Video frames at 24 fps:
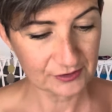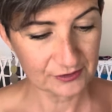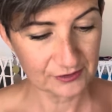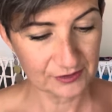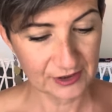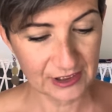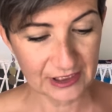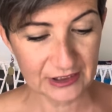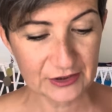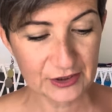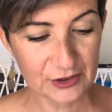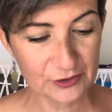
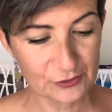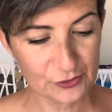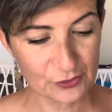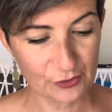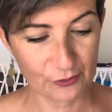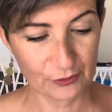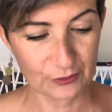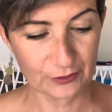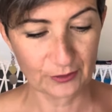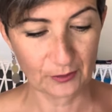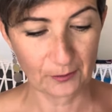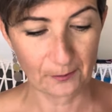knitting
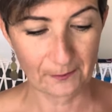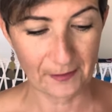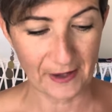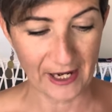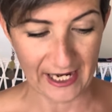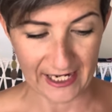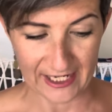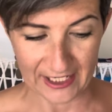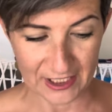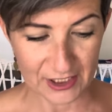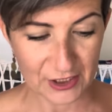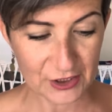journal
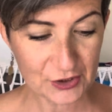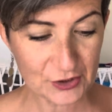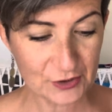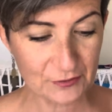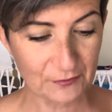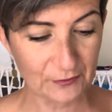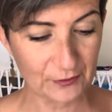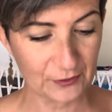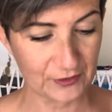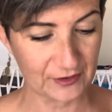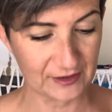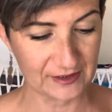page
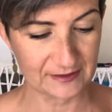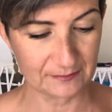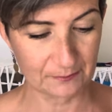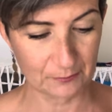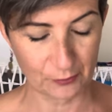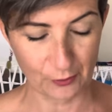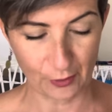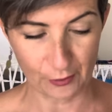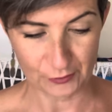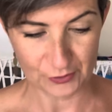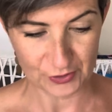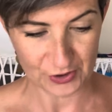for this
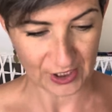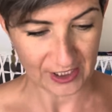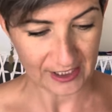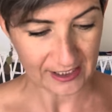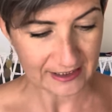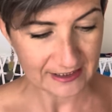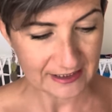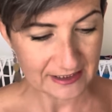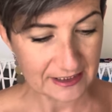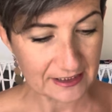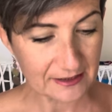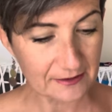
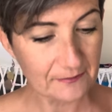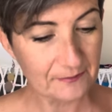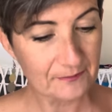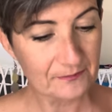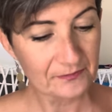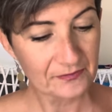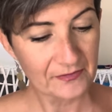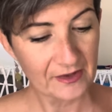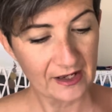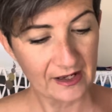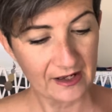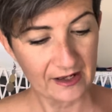project,
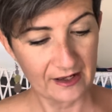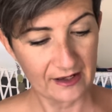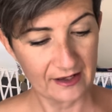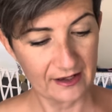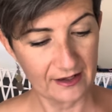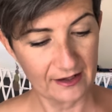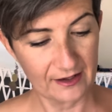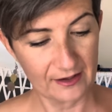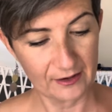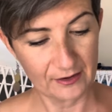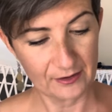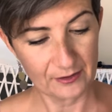
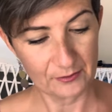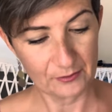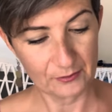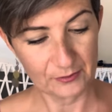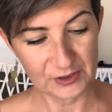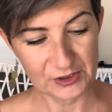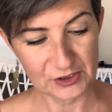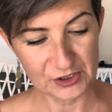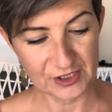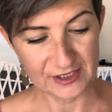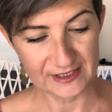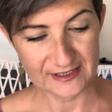uh,
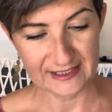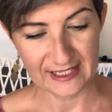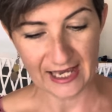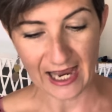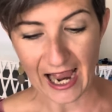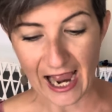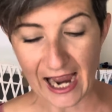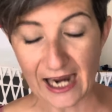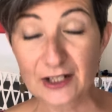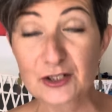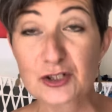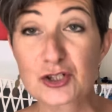which is
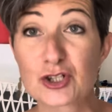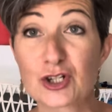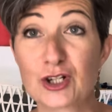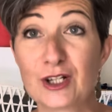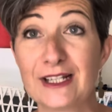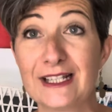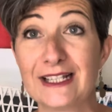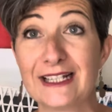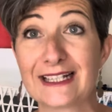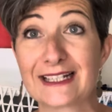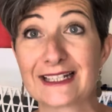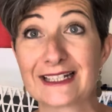
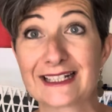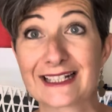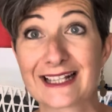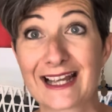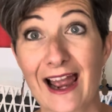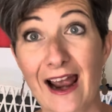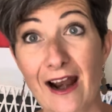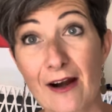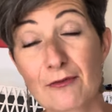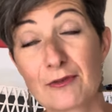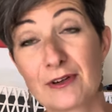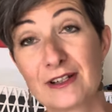actually
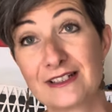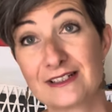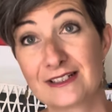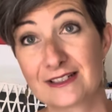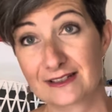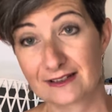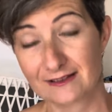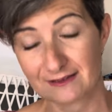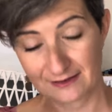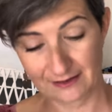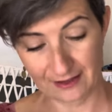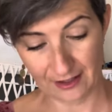carried
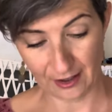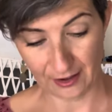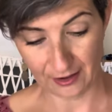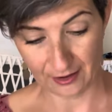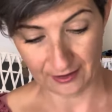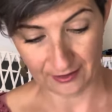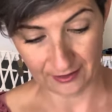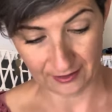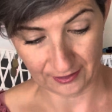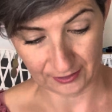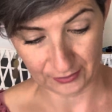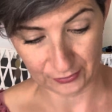
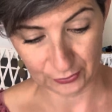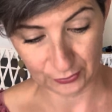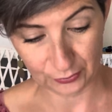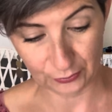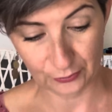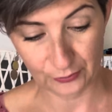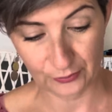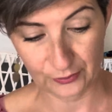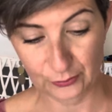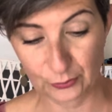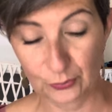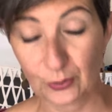uh,
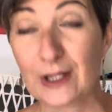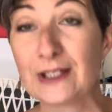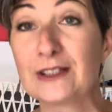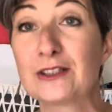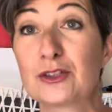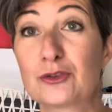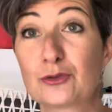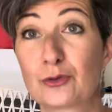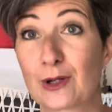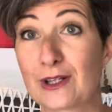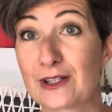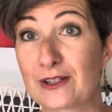to
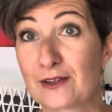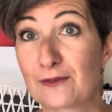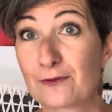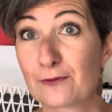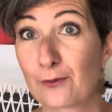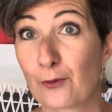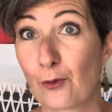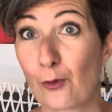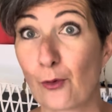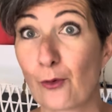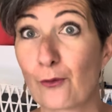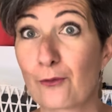
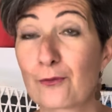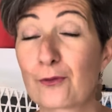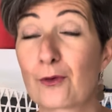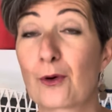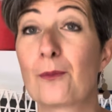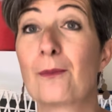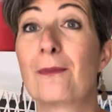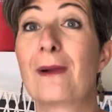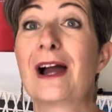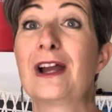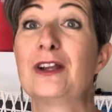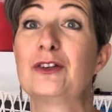2024
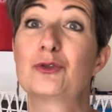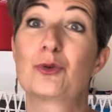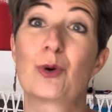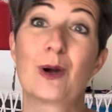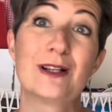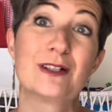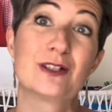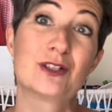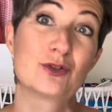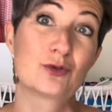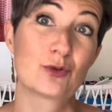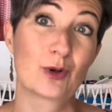from my
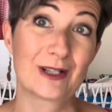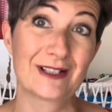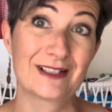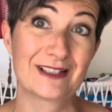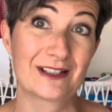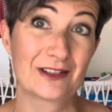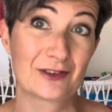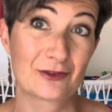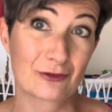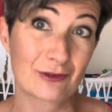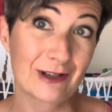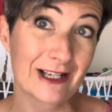
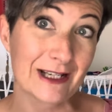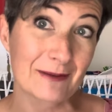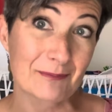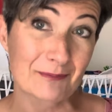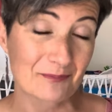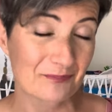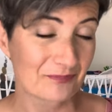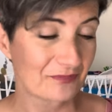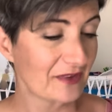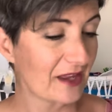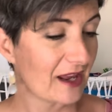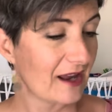2023
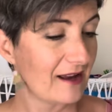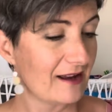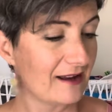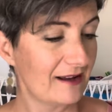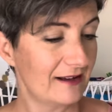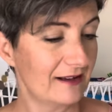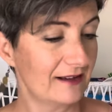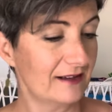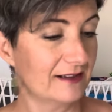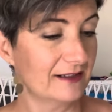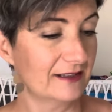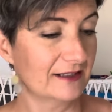
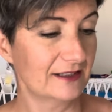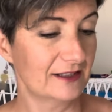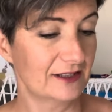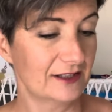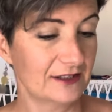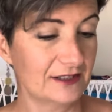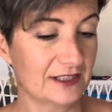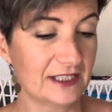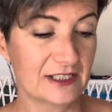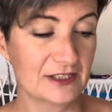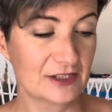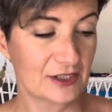uh,
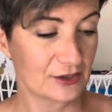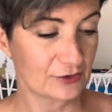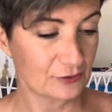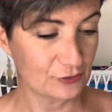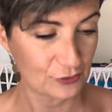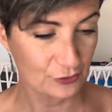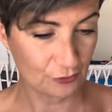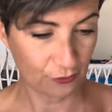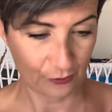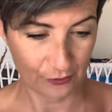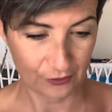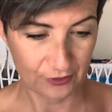knitting
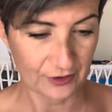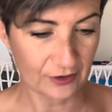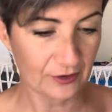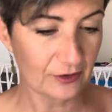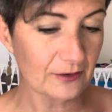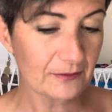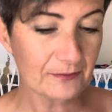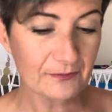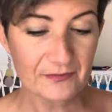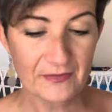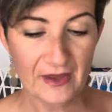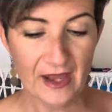
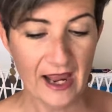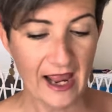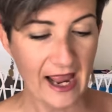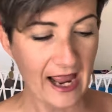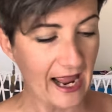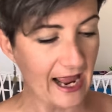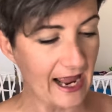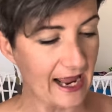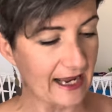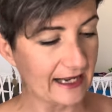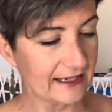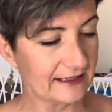journal.
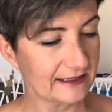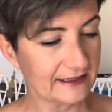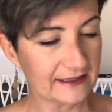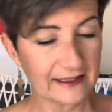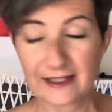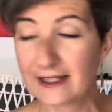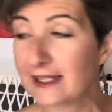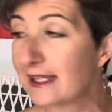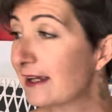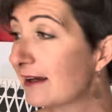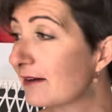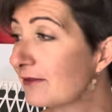And
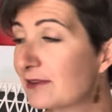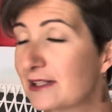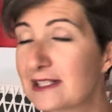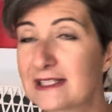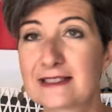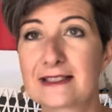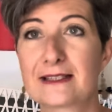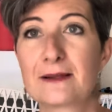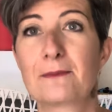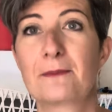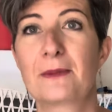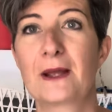here is
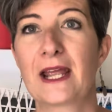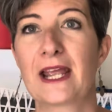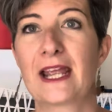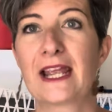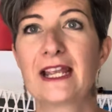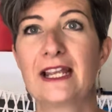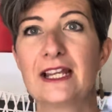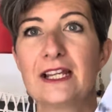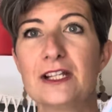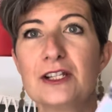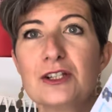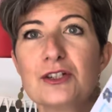the
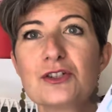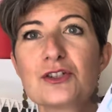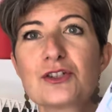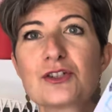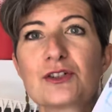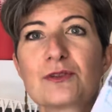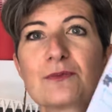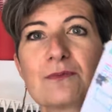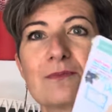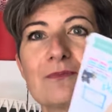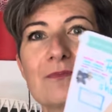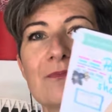page.